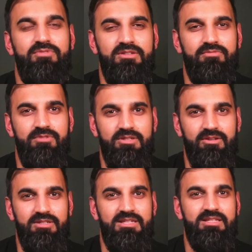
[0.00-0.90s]

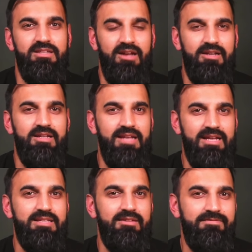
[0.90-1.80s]
result in slightly
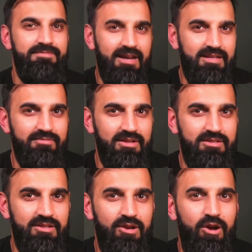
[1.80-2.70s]
less
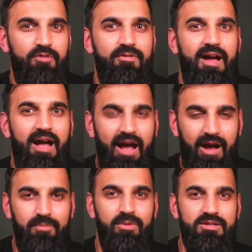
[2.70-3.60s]
effectiveness of
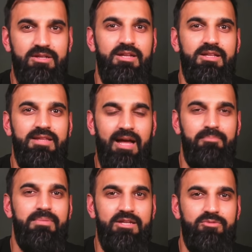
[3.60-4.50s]
how much
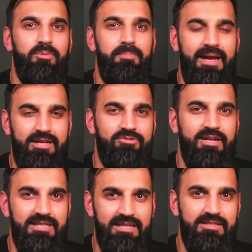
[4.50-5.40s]
that bleach will
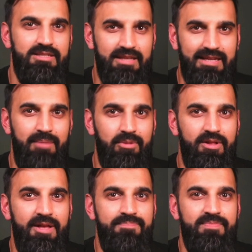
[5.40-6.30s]
penetrate into the enamel.
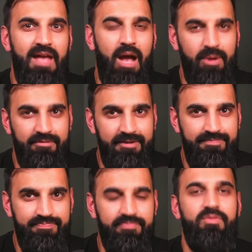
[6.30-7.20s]
However,
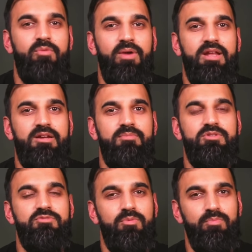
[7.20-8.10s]
when it
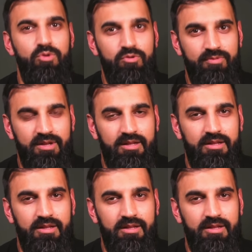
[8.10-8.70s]
comes to removing